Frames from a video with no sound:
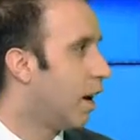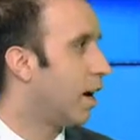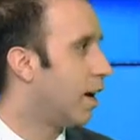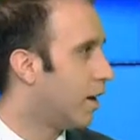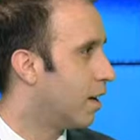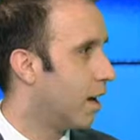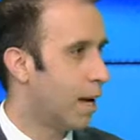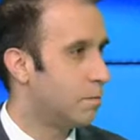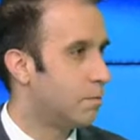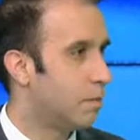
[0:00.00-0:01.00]

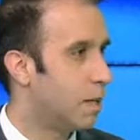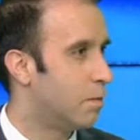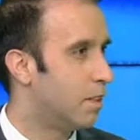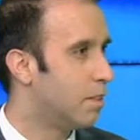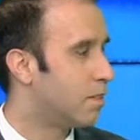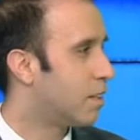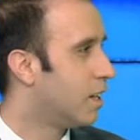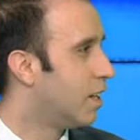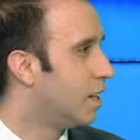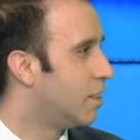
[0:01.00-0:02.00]
IM, I believe,
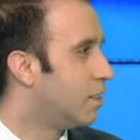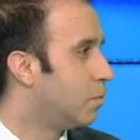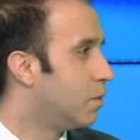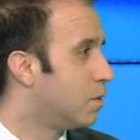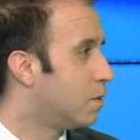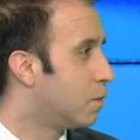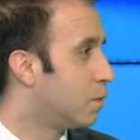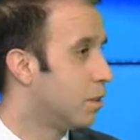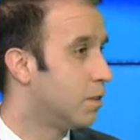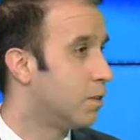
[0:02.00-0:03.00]
the
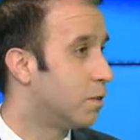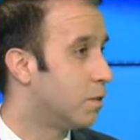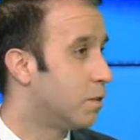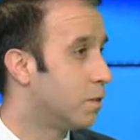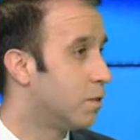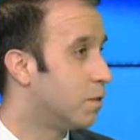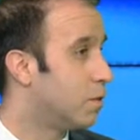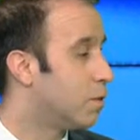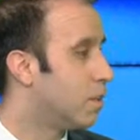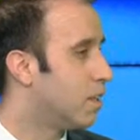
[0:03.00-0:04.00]
Municipal Institute or
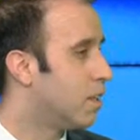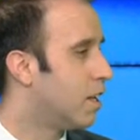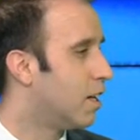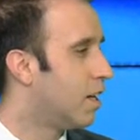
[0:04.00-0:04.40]
Institution.